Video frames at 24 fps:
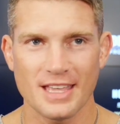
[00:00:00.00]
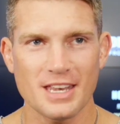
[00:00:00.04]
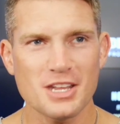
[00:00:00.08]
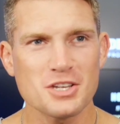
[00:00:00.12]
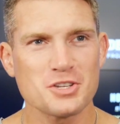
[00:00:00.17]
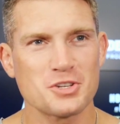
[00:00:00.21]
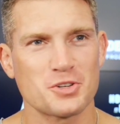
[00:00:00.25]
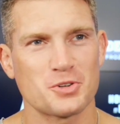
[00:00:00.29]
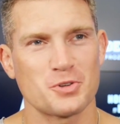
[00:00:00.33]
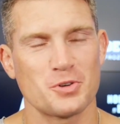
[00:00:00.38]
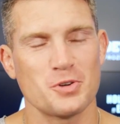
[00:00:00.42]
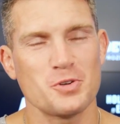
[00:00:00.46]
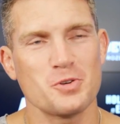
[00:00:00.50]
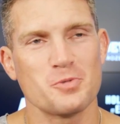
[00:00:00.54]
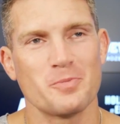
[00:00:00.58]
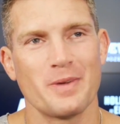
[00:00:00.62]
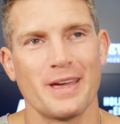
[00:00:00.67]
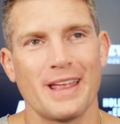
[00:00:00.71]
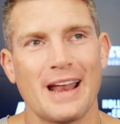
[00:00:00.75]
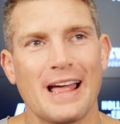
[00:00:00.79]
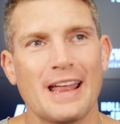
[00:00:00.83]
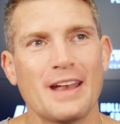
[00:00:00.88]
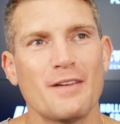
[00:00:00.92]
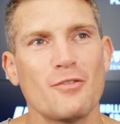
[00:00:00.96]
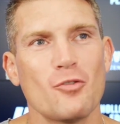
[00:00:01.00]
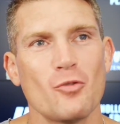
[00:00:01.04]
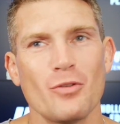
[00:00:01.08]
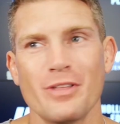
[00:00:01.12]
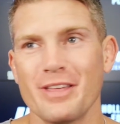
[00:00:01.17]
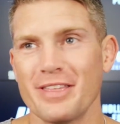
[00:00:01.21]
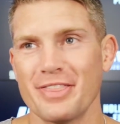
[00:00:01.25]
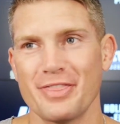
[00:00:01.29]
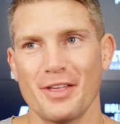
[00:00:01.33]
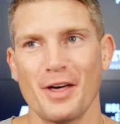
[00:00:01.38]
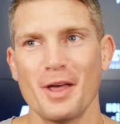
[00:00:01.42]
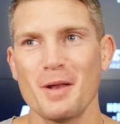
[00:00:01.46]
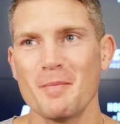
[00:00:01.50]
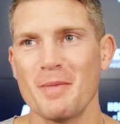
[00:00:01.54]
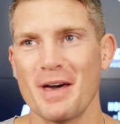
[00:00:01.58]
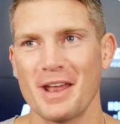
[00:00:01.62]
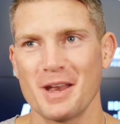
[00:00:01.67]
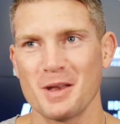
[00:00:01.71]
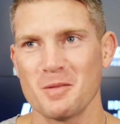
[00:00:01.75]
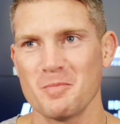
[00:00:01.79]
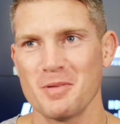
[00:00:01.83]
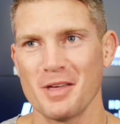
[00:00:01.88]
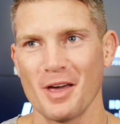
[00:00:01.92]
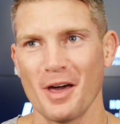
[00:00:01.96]
That is true, man. I never really thought
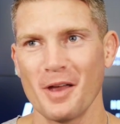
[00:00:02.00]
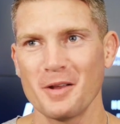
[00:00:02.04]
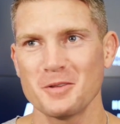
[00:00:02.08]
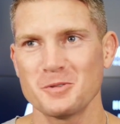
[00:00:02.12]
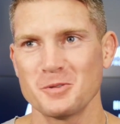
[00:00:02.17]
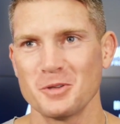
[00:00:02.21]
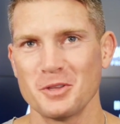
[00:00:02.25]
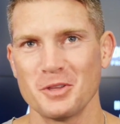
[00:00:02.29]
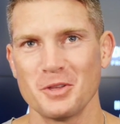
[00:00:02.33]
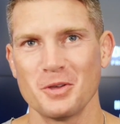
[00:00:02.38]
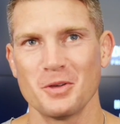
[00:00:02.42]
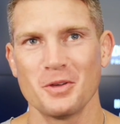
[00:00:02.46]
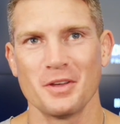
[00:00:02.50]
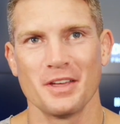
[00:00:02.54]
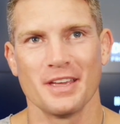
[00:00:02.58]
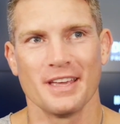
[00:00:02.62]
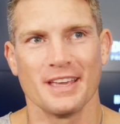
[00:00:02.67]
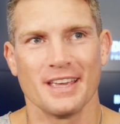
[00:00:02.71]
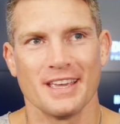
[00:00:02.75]
about it to be honest with you.